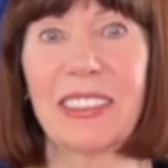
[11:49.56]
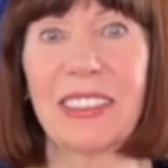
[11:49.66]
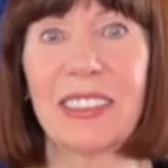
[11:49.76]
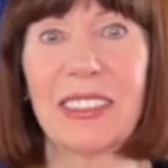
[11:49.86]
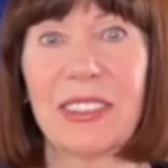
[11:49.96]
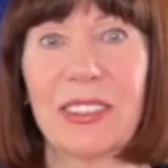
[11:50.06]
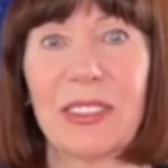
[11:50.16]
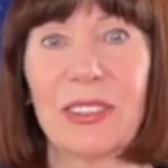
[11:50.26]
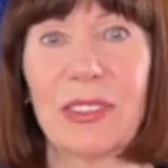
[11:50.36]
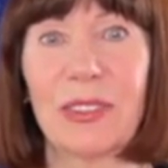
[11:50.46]

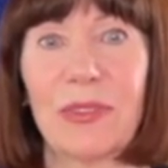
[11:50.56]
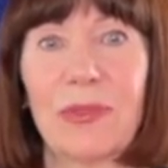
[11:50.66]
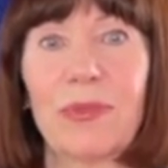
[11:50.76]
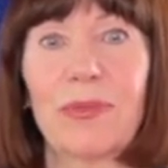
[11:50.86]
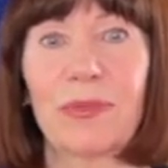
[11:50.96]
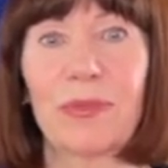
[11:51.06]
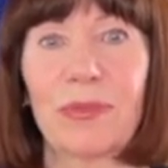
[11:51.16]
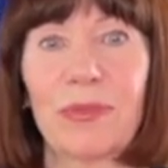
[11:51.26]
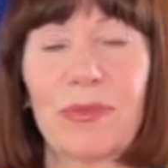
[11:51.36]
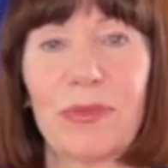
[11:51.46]

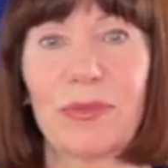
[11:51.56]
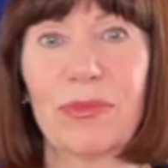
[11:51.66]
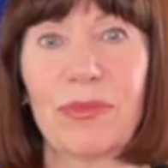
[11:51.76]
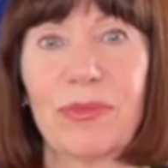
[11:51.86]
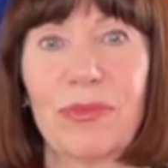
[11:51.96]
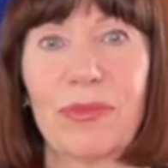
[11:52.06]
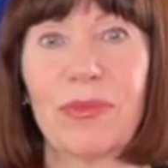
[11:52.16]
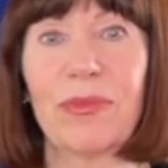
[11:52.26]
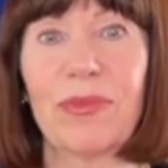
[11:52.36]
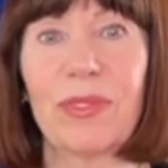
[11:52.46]

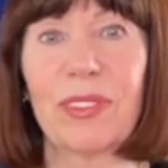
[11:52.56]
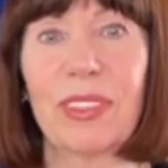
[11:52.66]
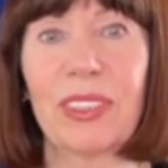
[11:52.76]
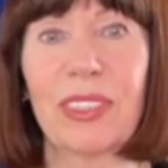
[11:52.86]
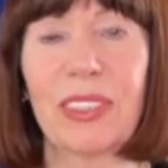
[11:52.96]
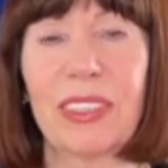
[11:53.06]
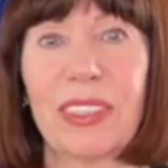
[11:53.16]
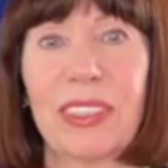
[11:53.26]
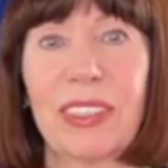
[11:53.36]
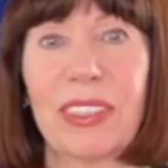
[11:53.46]

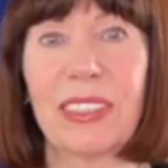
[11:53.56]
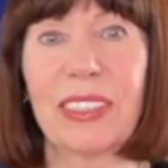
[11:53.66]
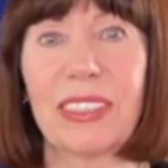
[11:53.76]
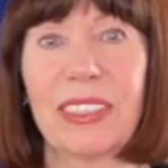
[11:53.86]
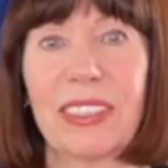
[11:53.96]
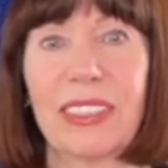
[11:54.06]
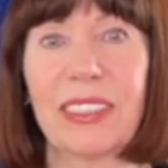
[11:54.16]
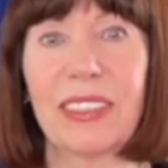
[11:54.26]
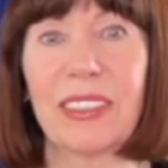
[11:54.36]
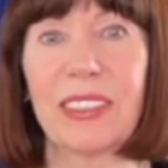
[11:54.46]

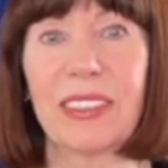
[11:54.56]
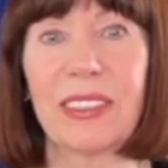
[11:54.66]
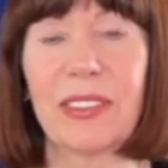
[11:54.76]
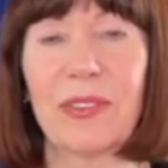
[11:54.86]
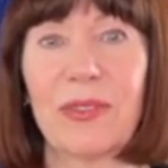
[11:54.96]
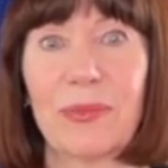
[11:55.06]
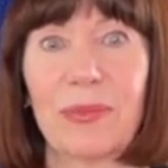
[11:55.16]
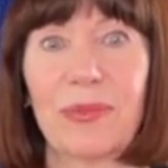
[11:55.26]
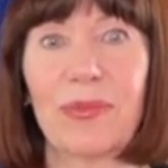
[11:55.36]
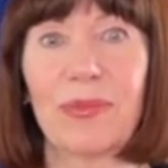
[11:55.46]

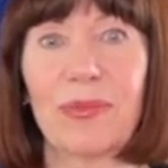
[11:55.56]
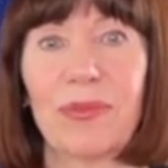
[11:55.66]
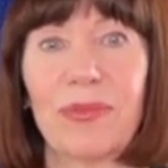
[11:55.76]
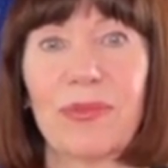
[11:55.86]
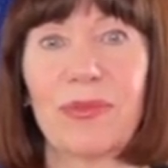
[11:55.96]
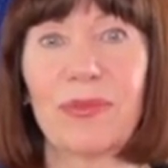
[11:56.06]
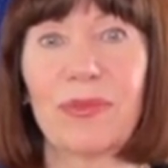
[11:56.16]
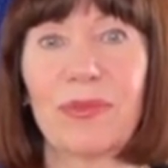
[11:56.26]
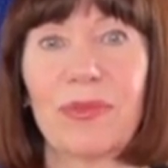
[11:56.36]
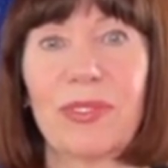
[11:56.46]

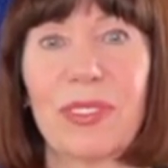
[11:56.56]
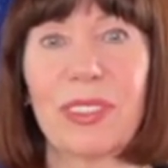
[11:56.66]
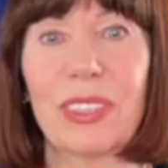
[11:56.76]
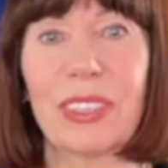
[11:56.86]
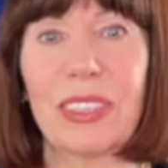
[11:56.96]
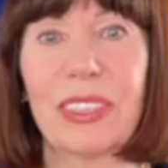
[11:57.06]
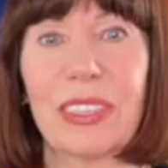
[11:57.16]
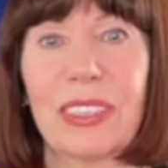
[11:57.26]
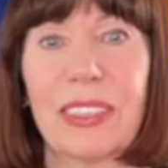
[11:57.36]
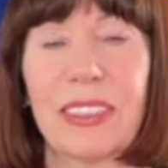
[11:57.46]
This person isn't speaking.